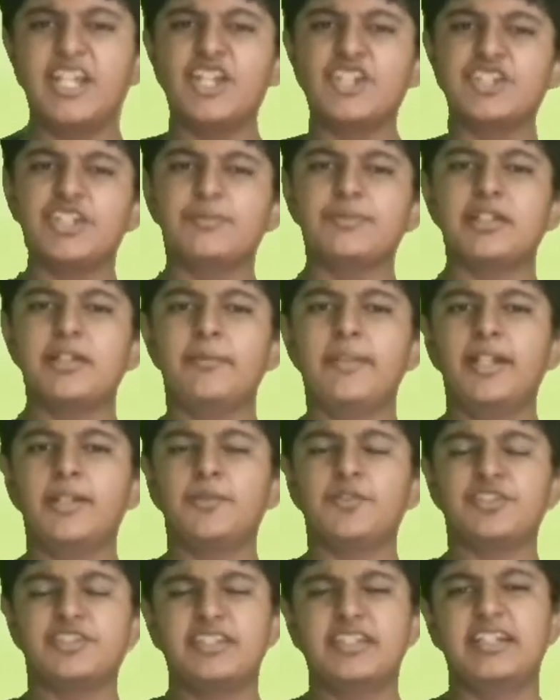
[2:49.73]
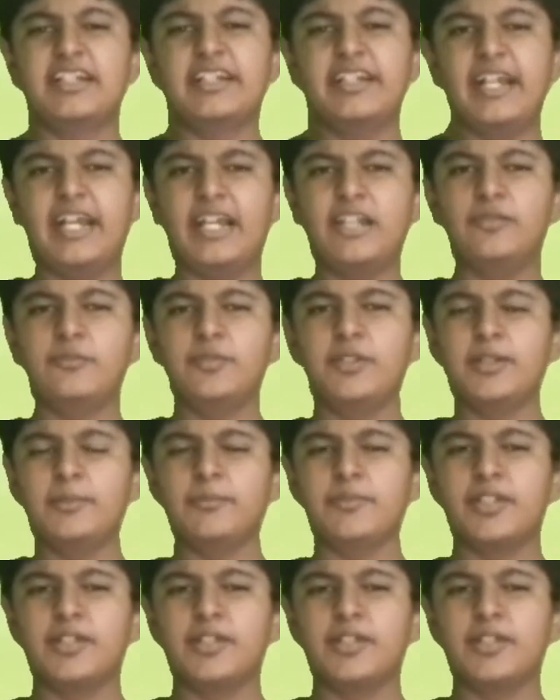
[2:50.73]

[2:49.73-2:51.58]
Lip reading: Ships are made of steel and aluminium,